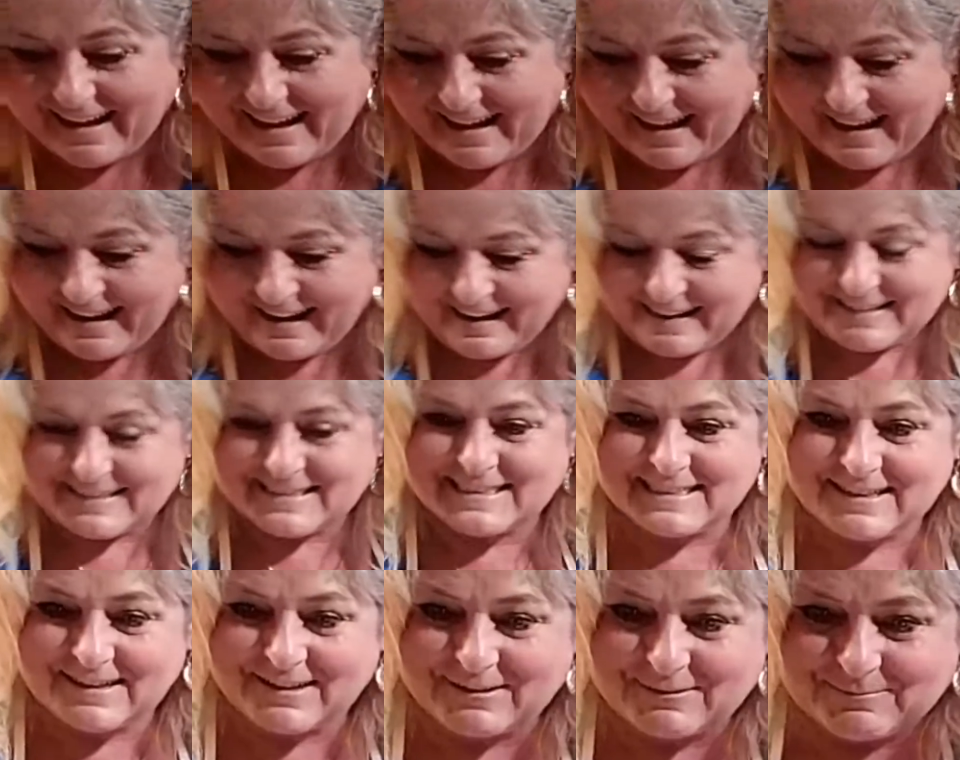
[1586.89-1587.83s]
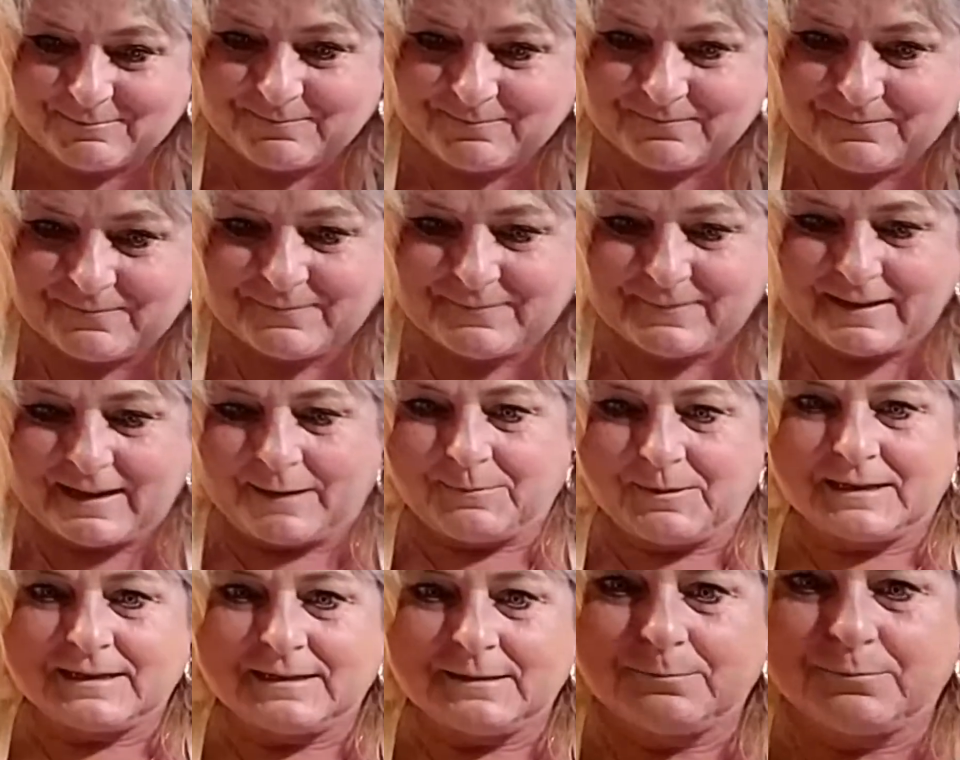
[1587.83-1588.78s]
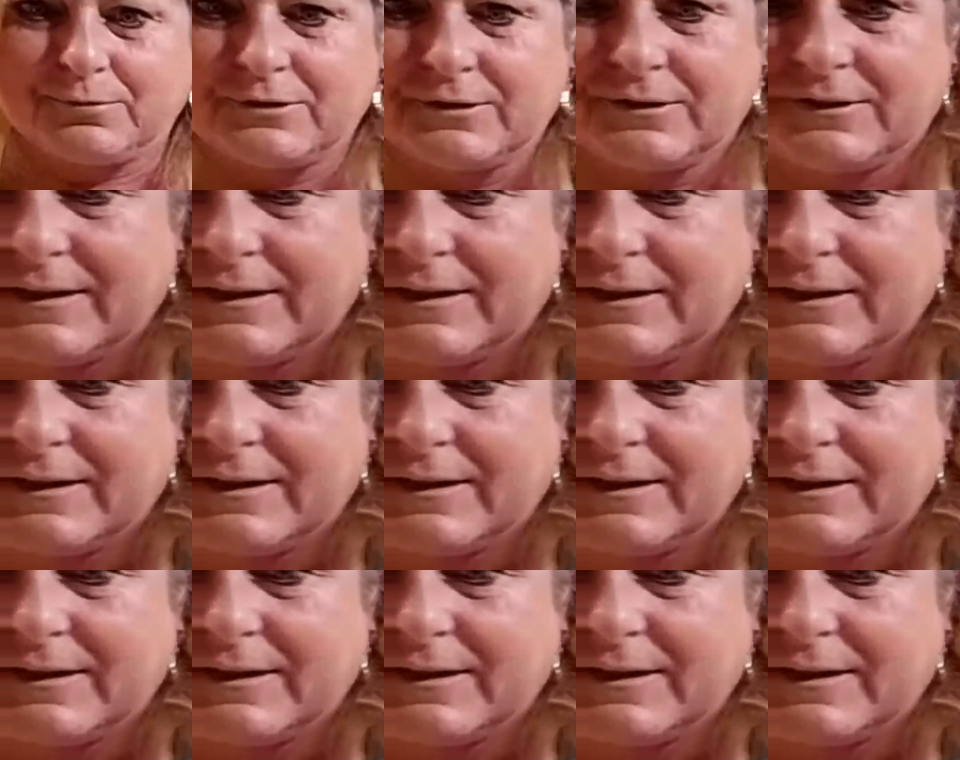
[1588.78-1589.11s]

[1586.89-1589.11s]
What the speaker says: And I'm going to pull